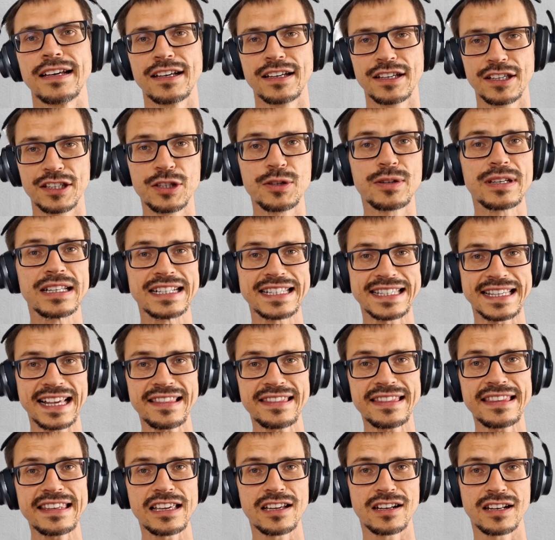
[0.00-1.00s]
You can set
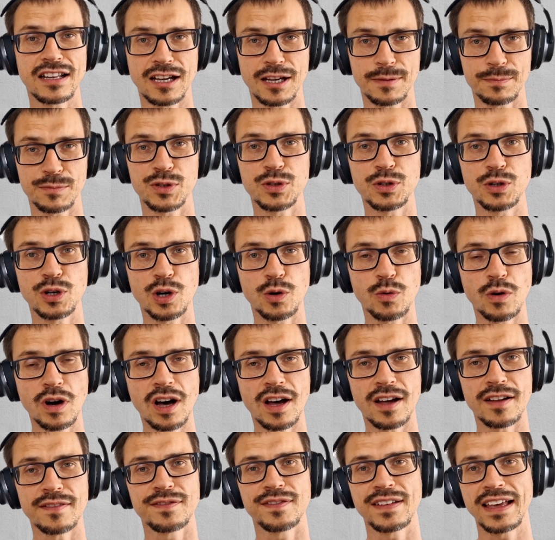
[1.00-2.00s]
the alarm to go
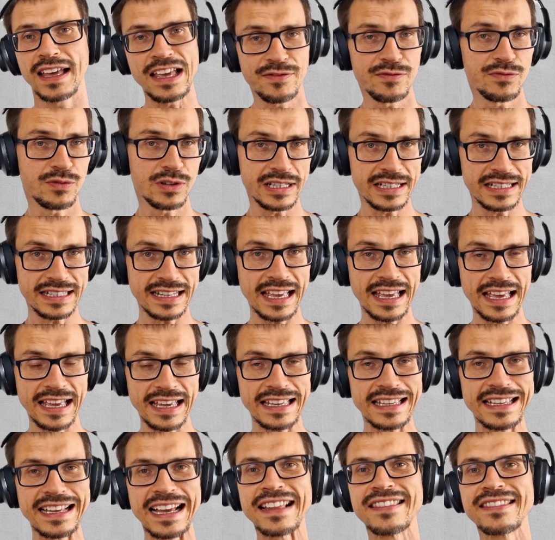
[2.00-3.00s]
off every
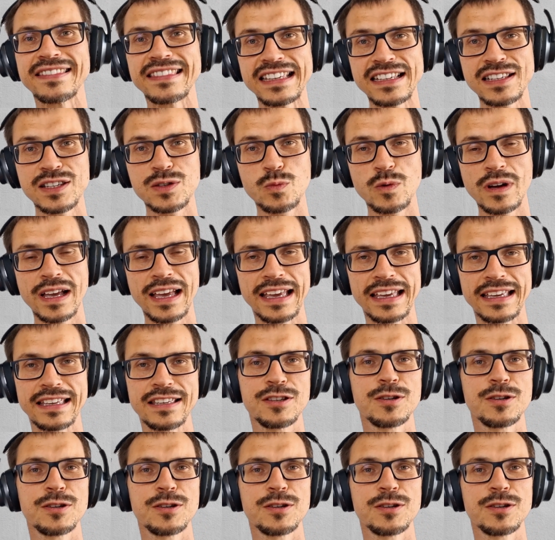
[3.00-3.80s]
day, and this way you